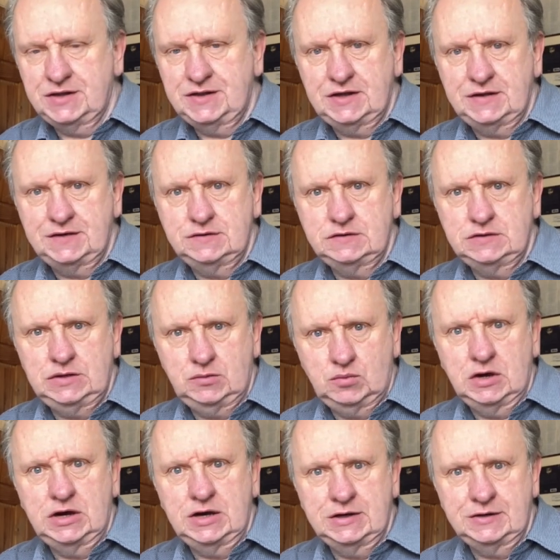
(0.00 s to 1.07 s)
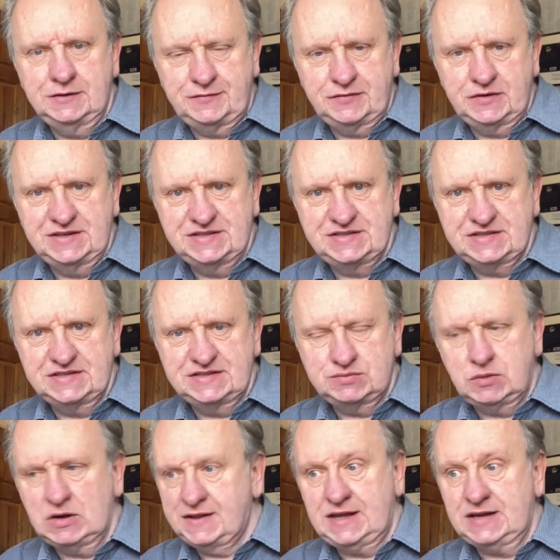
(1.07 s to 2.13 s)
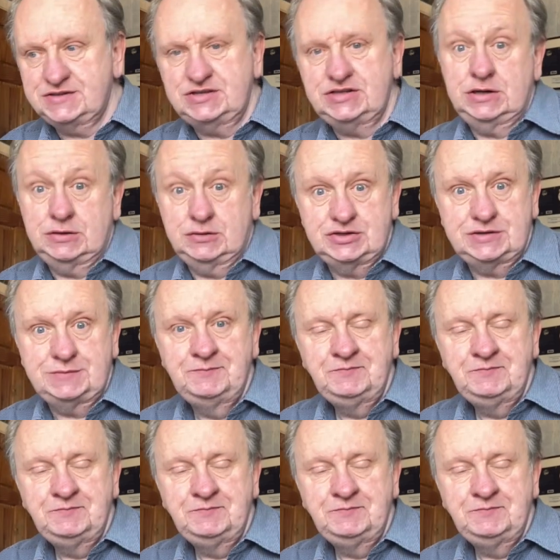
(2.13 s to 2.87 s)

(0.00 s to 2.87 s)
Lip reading: than you were, for instance, well, that's huge.